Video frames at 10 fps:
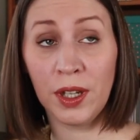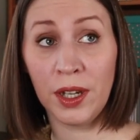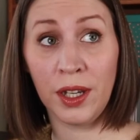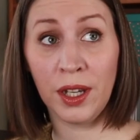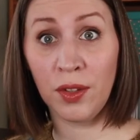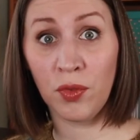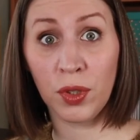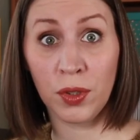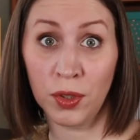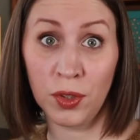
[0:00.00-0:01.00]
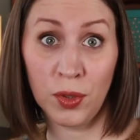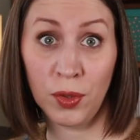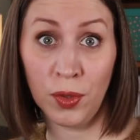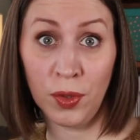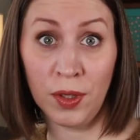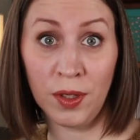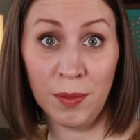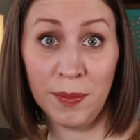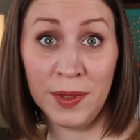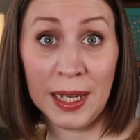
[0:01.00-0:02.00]
I had forgotten to
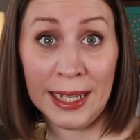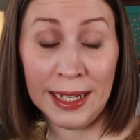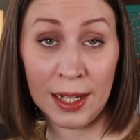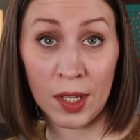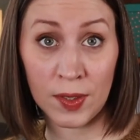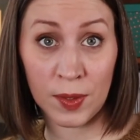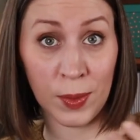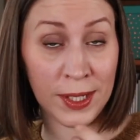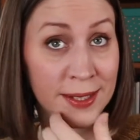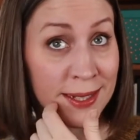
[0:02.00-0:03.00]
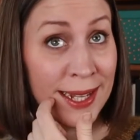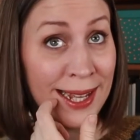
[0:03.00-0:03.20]
delete last week's